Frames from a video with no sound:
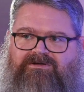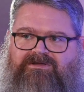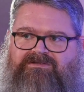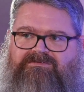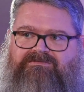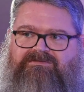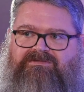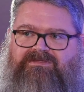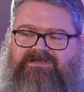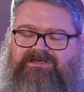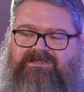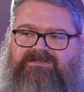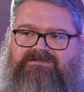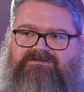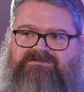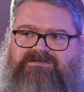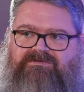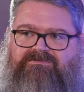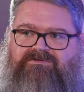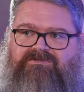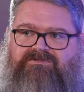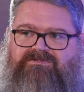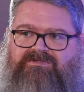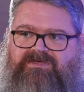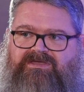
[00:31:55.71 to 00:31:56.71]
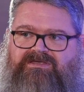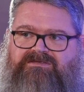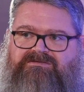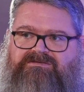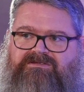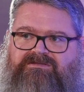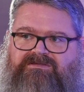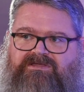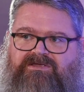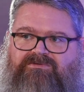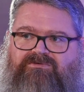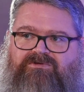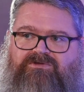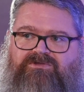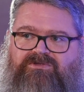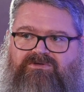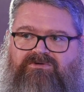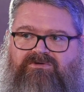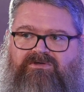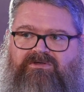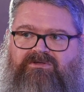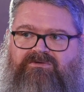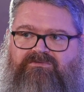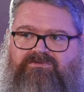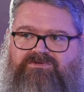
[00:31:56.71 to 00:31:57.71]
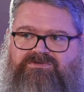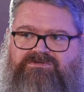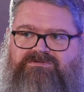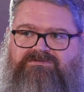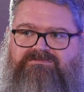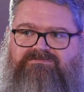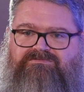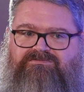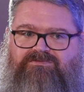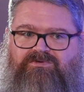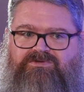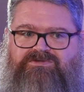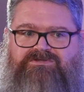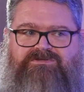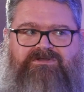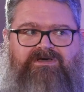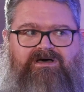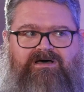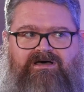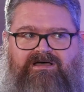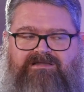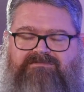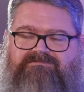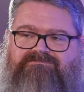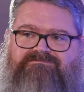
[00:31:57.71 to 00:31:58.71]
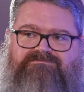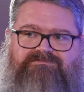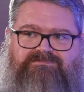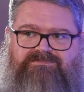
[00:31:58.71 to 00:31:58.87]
and some of the things that they were doing was not